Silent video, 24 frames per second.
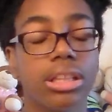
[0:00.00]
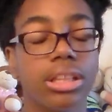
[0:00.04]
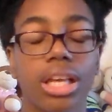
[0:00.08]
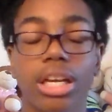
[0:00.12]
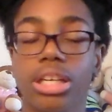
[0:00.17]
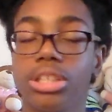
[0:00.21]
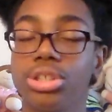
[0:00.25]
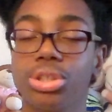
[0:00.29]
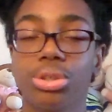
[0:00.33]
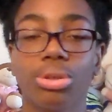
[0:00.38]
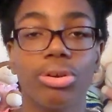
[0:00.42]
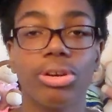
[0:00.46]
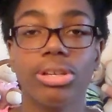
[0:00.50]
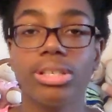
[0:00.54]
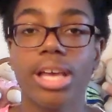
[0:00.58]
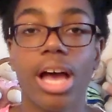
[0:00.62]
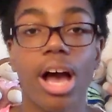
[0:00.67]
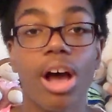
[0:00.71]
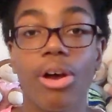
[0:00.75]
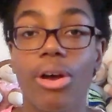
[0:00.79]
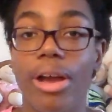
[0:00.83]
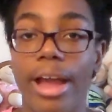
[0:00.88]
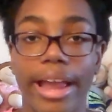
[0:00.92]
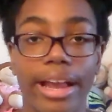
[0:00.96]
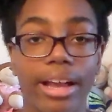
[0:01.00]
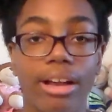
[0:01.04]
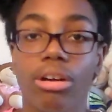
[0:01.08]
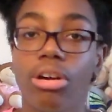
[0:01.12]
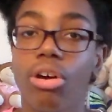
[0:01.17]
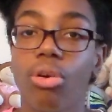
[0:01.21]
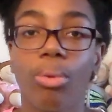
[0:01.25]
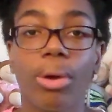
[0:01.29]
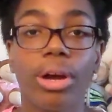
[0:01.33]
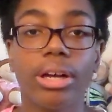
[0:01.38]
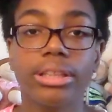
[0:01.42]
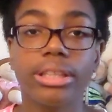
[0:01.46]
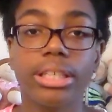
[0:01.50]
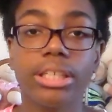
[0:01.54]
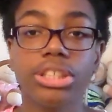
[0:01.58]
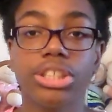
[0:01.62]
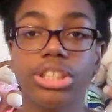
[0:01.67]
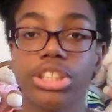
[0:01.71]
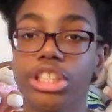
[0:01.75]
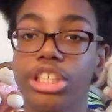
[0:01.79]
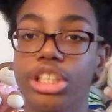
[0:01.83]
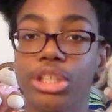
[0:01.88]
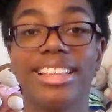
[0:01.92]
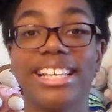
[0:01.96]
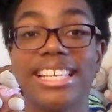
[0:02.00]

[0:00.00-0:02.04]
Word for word: That sure as hell ain't going to work this year.